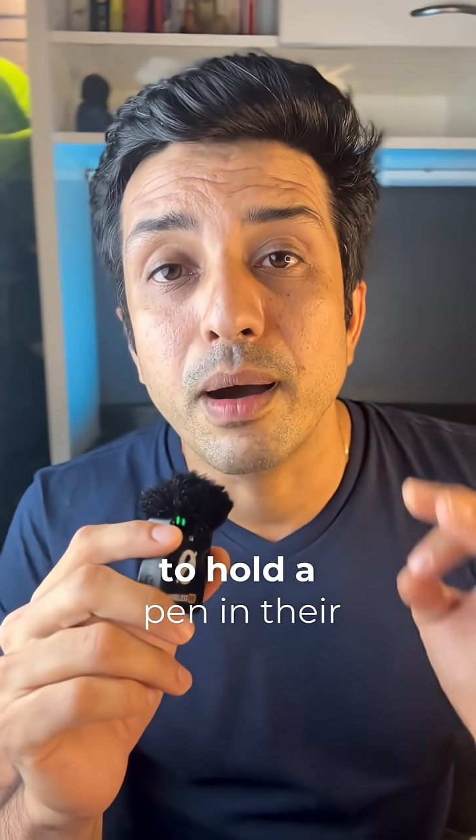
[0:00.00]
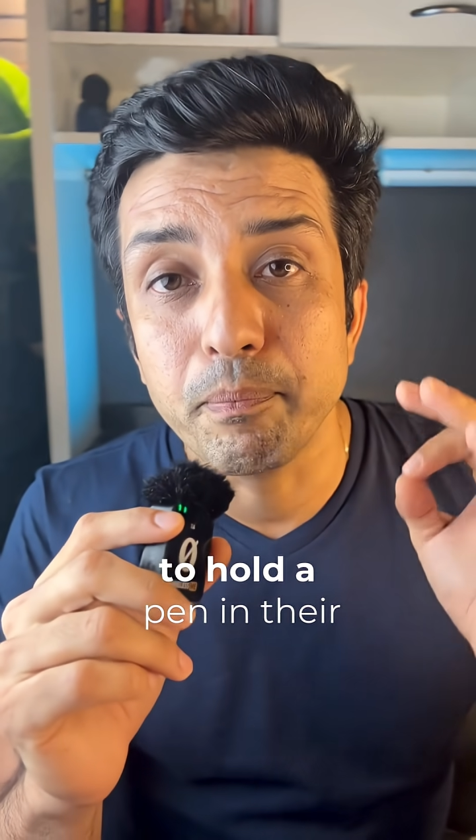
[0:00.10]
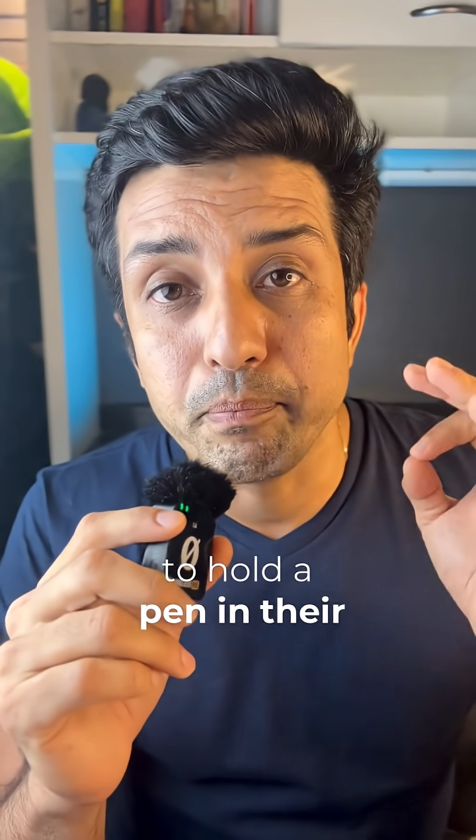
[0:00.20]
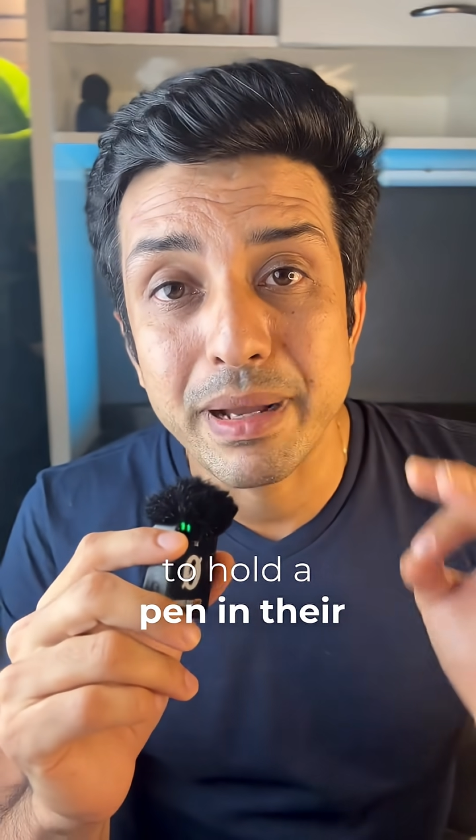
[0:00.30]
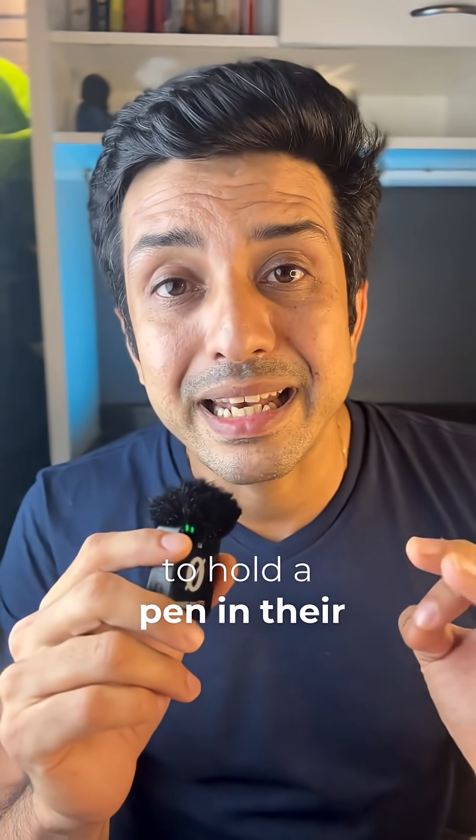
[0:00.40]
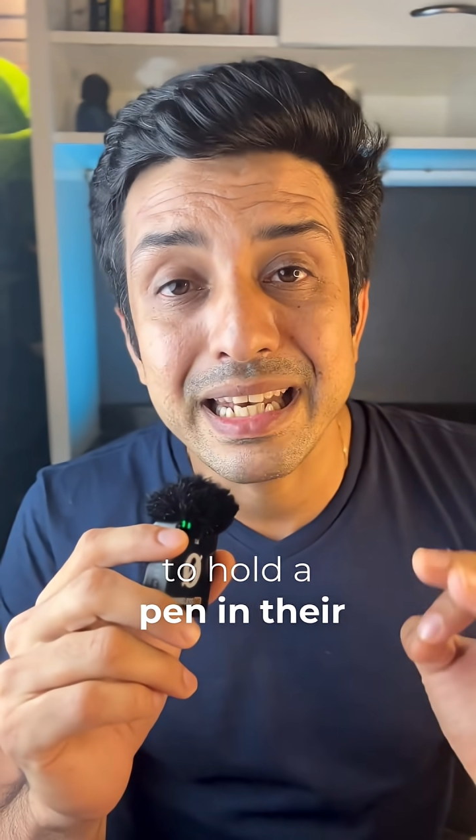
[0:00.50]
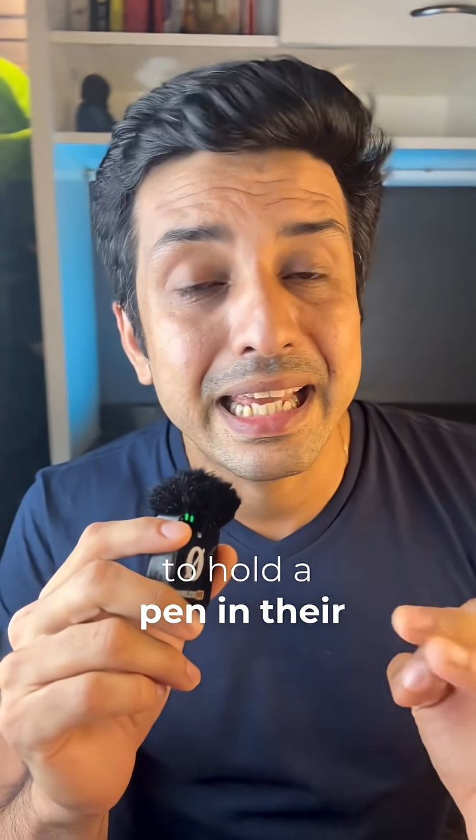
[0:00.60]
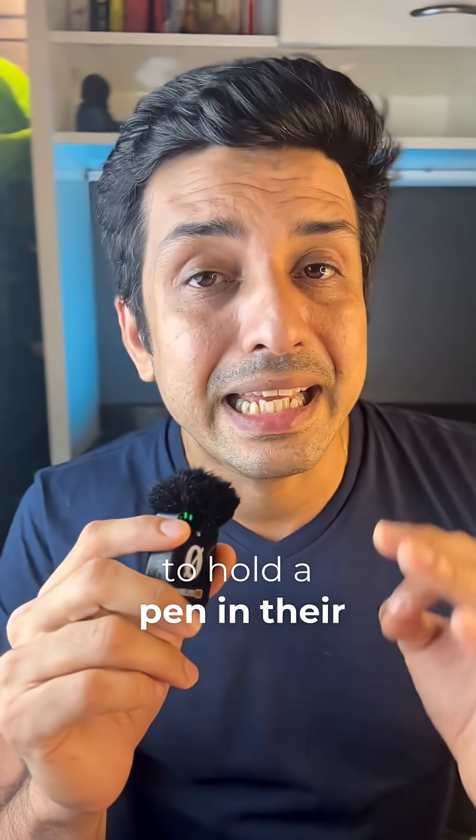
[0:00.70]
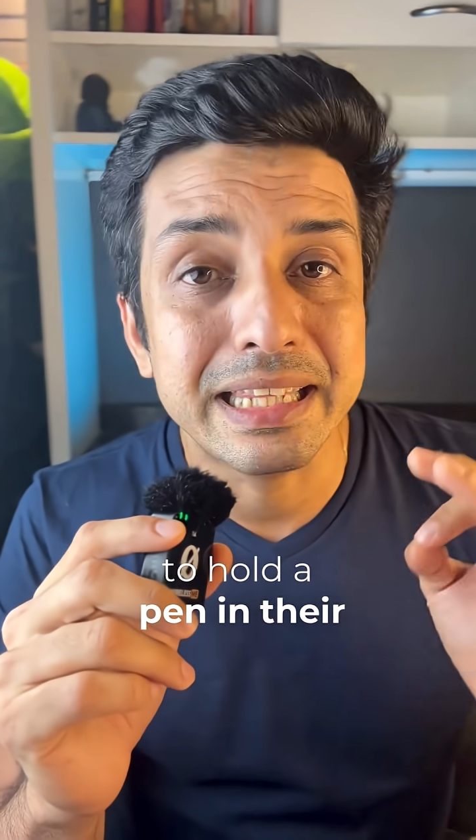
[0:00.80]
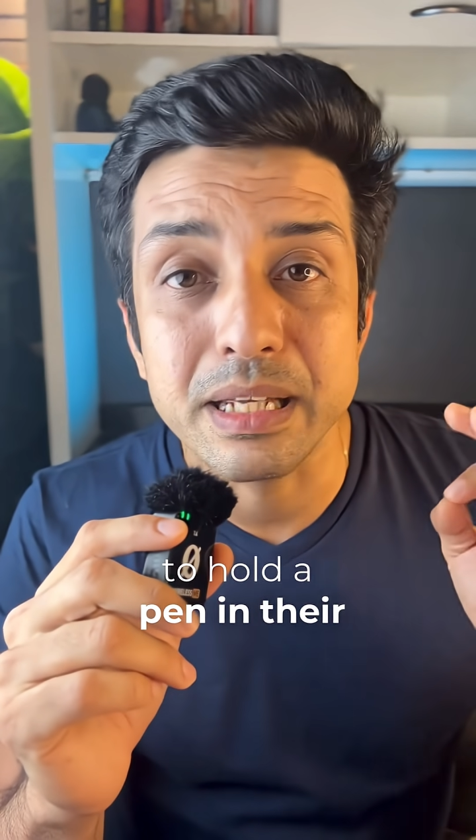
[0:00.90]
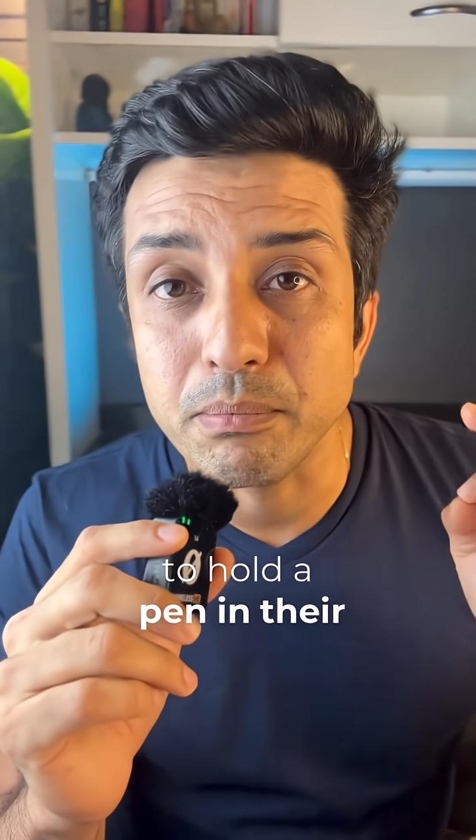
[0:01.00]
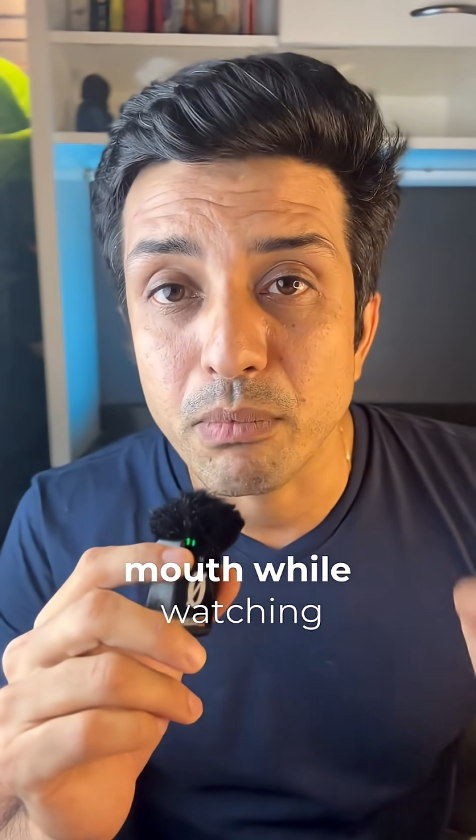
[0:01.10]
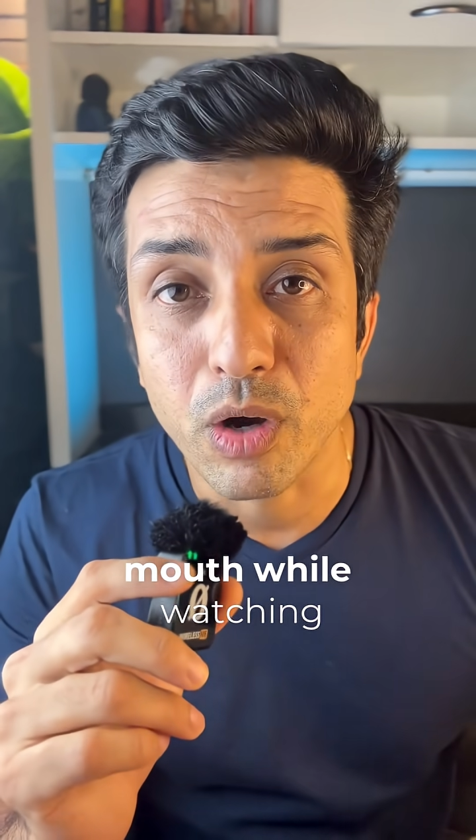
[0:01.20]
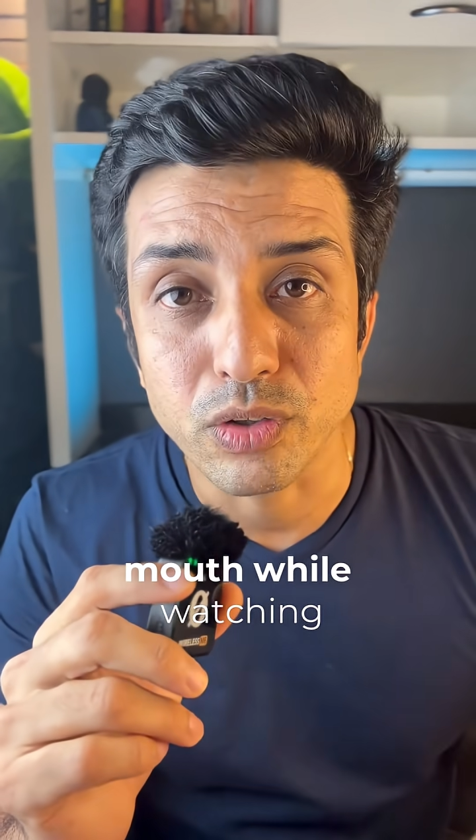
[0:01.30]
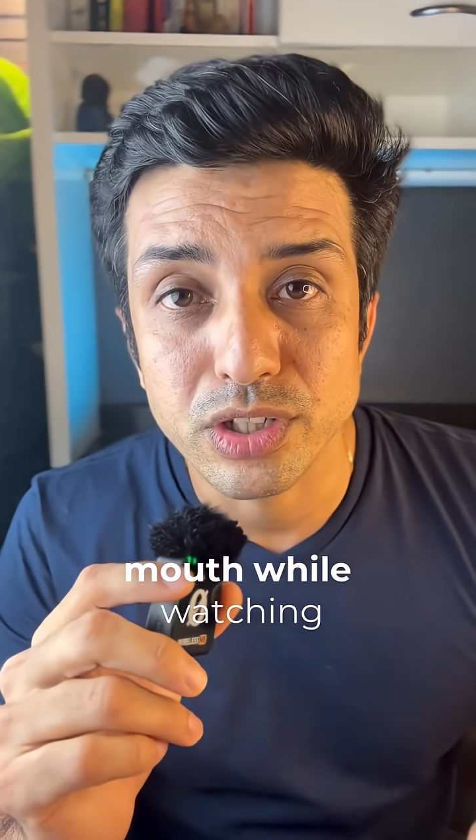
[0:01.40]
a pen in their
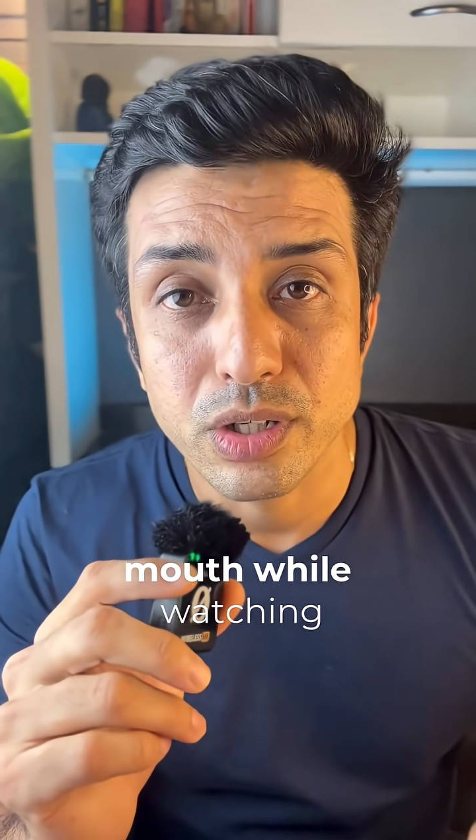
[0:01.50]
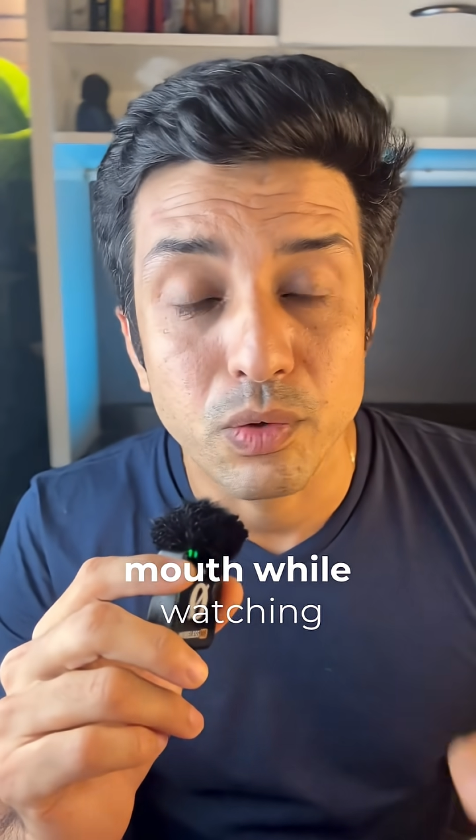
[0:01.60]
mouth